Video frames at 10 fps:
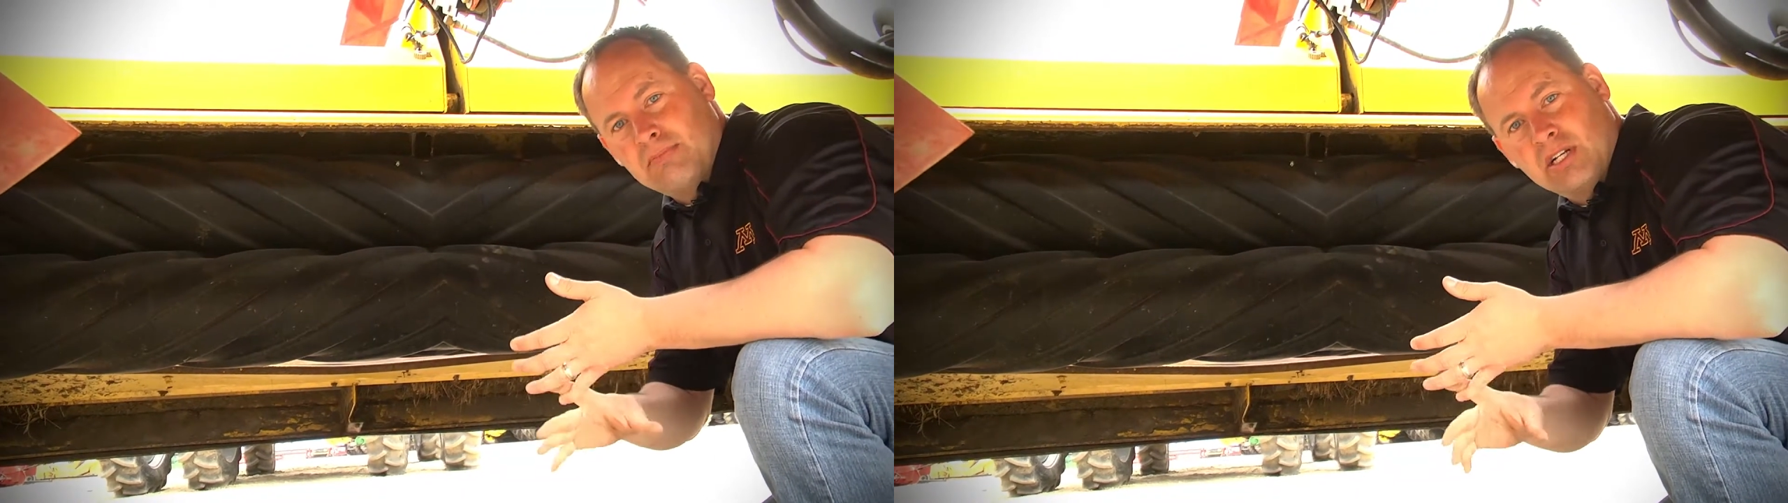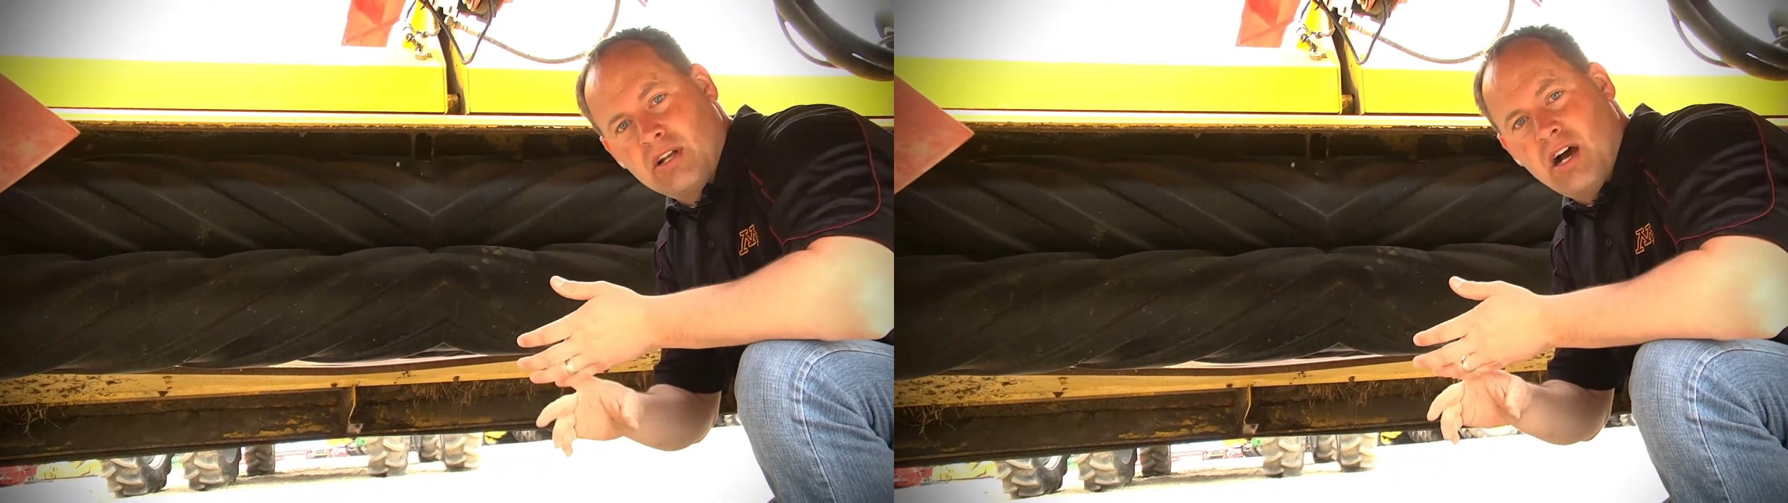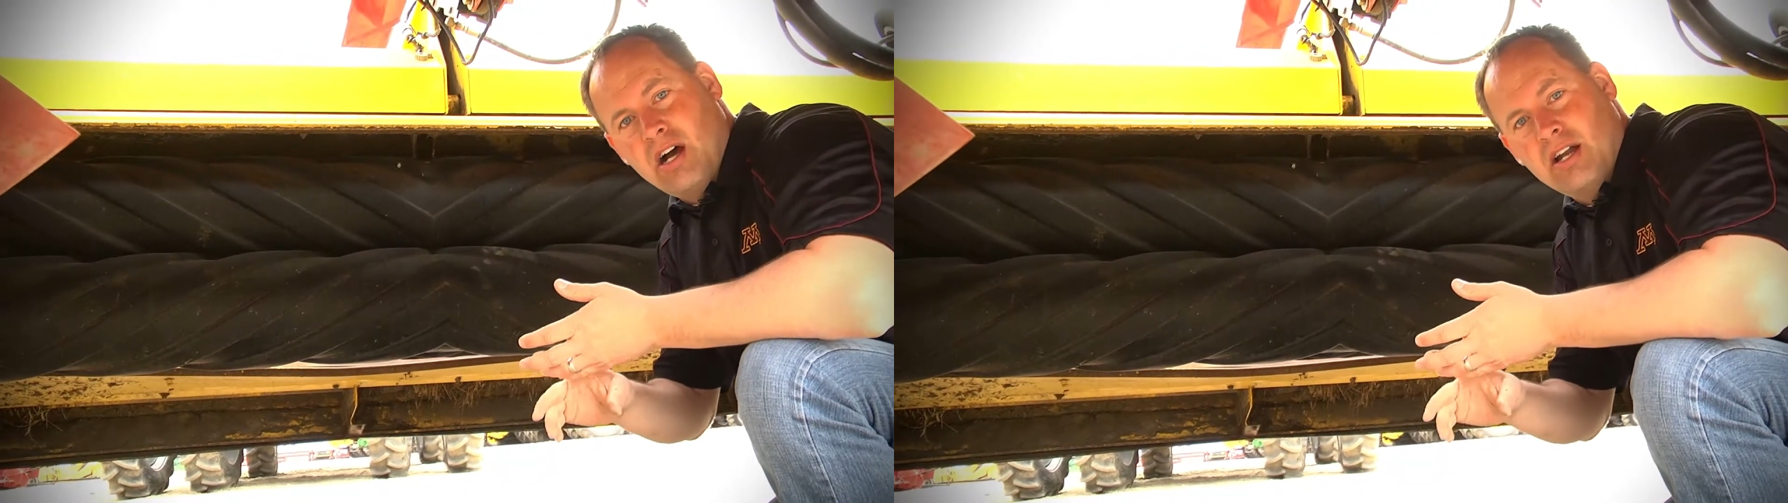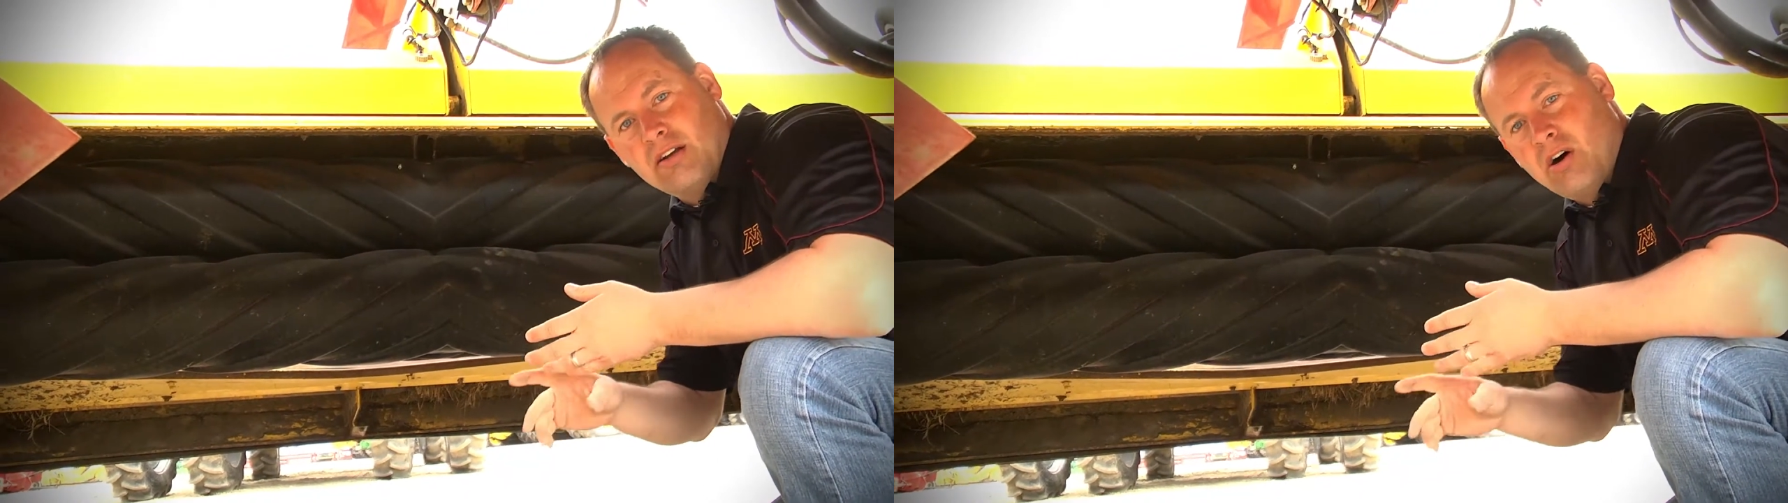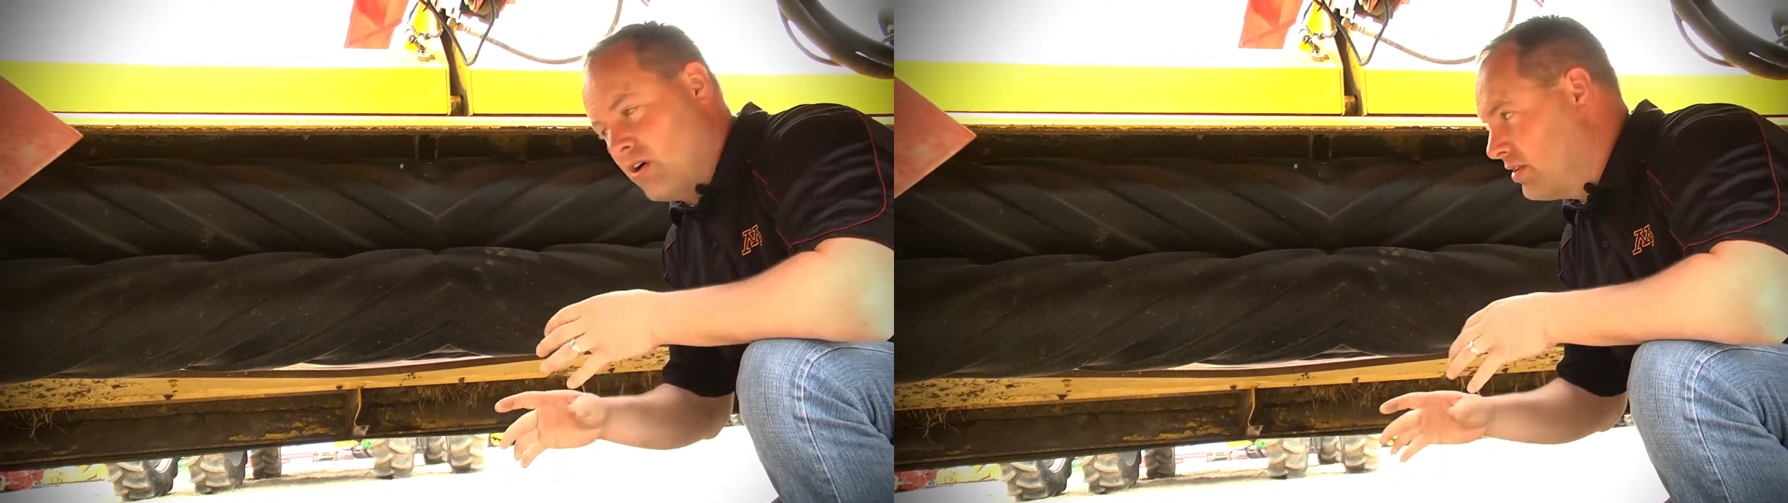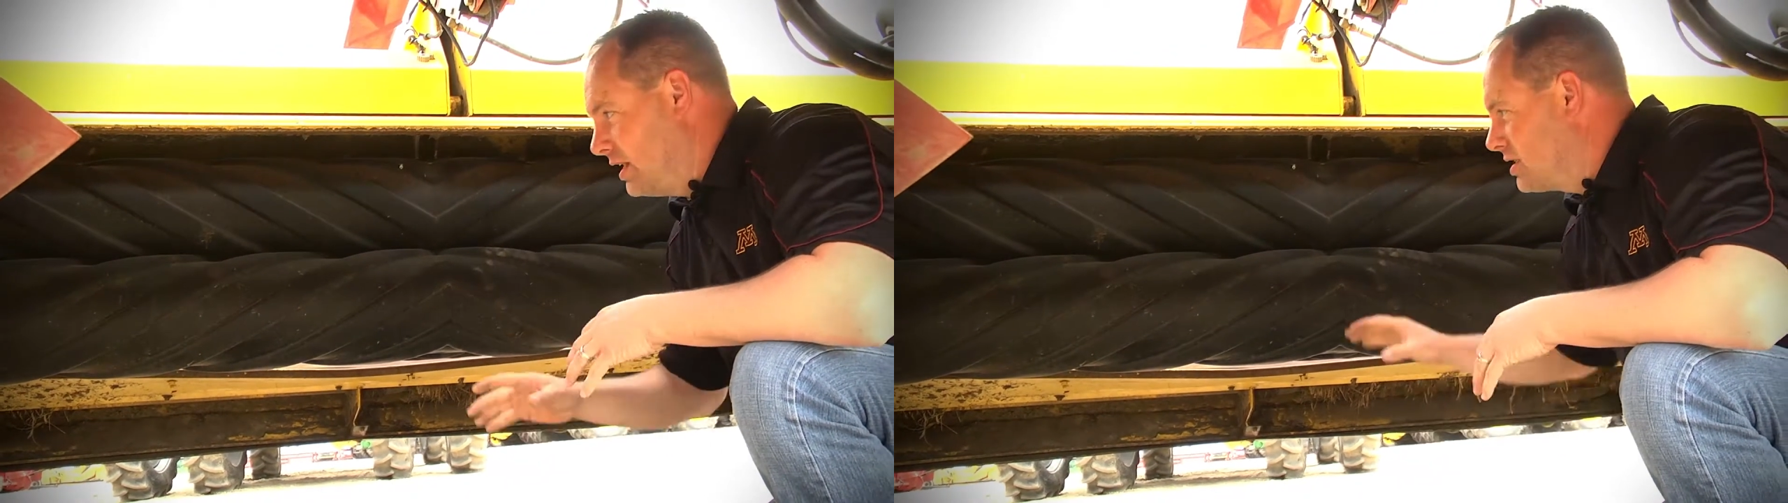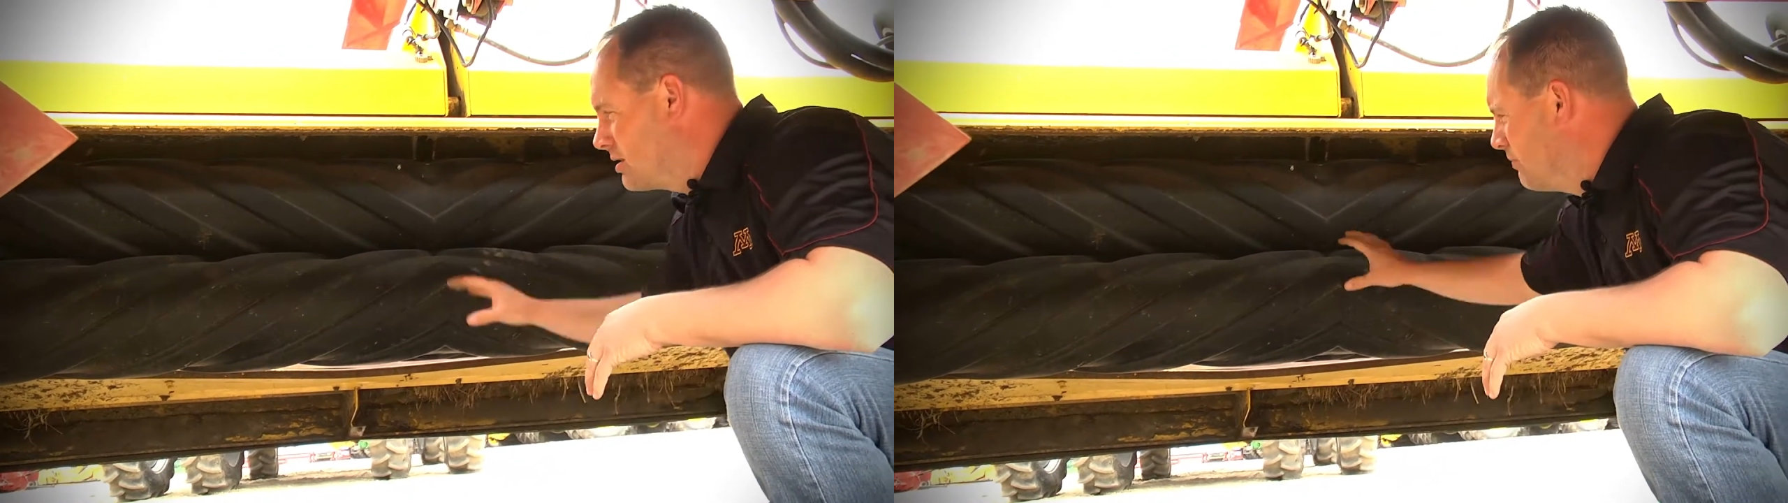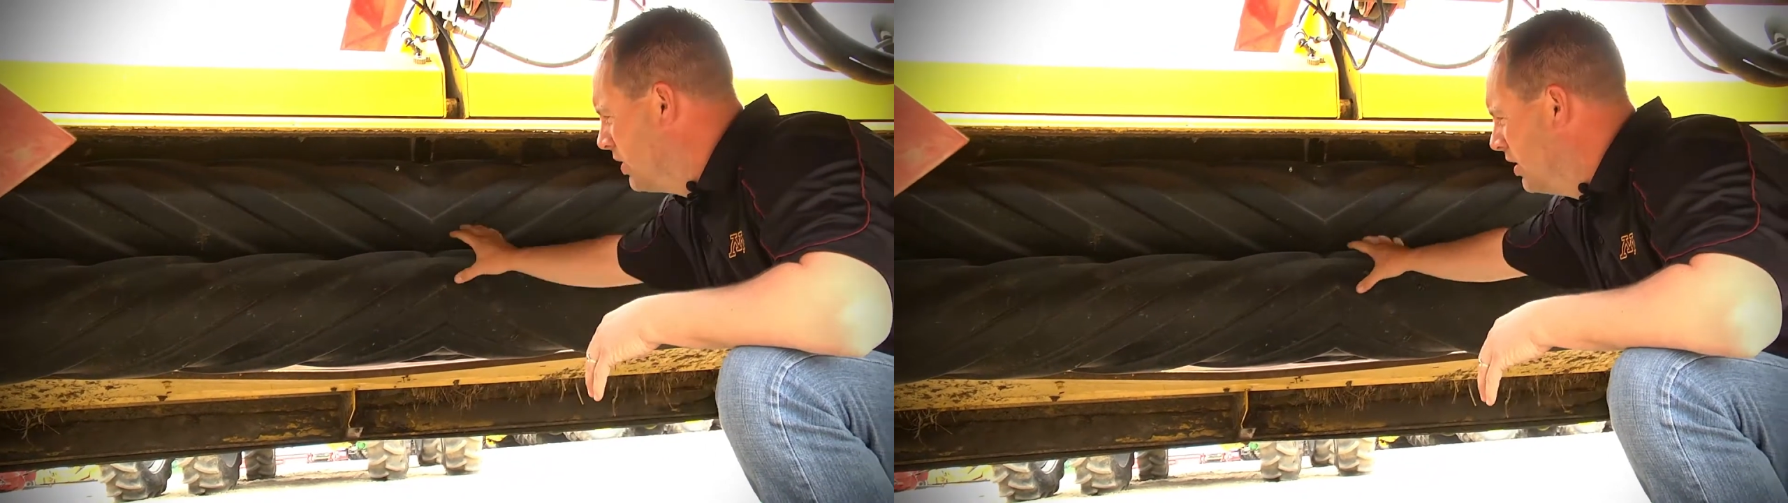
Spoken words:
McDon, all these,